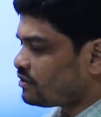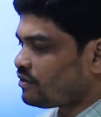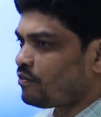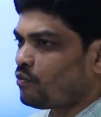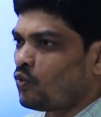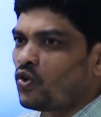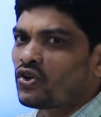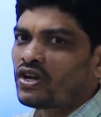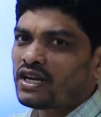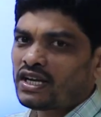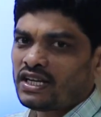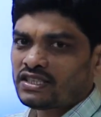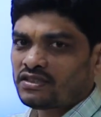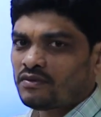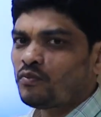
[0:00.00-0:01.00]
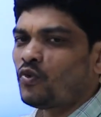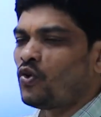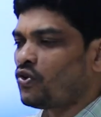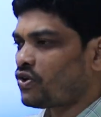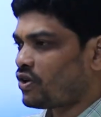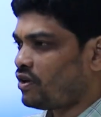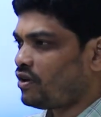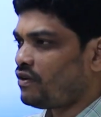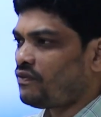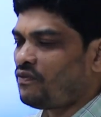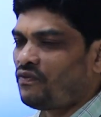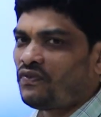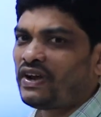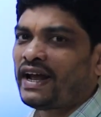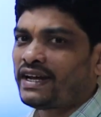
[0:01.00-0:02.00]
more or less
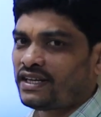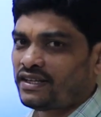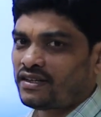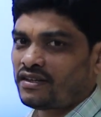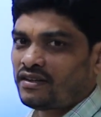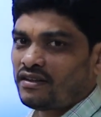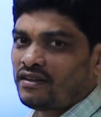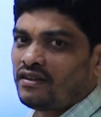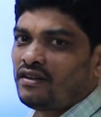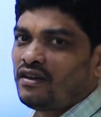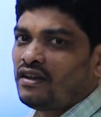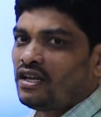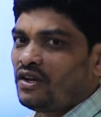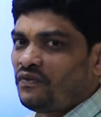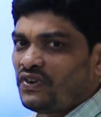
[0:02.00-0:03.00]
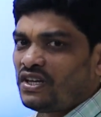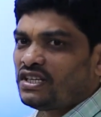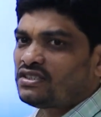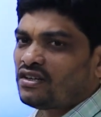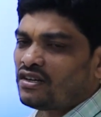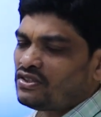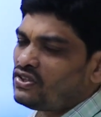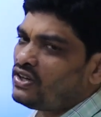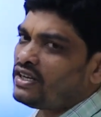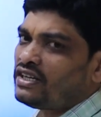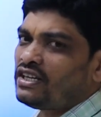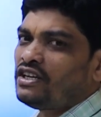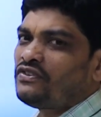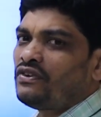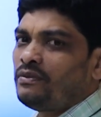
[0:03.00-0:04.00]
flatter. If it is
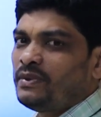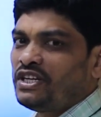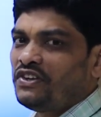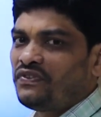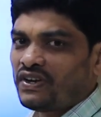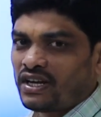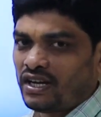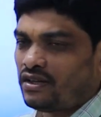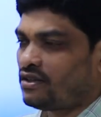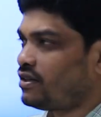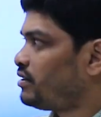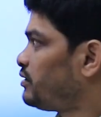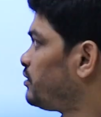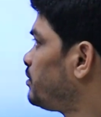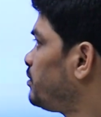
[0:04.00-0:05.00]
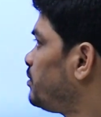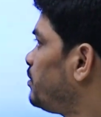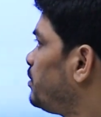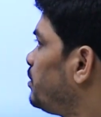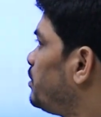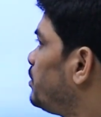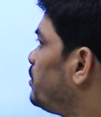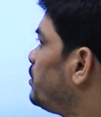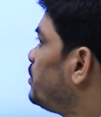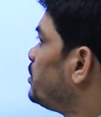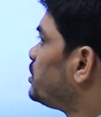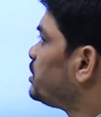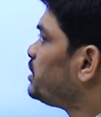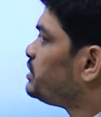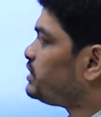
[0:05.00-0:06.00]
undulated, it will be difficult.
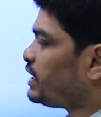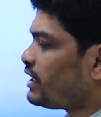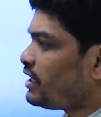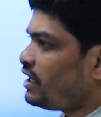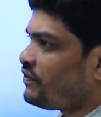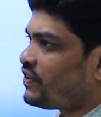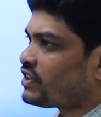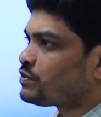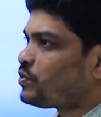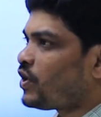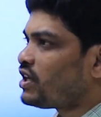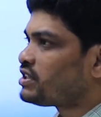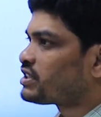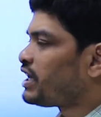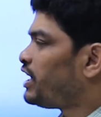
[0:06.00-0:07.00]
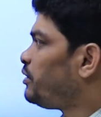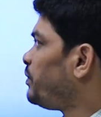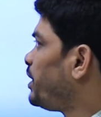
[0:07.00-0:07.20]
Generally, for small scale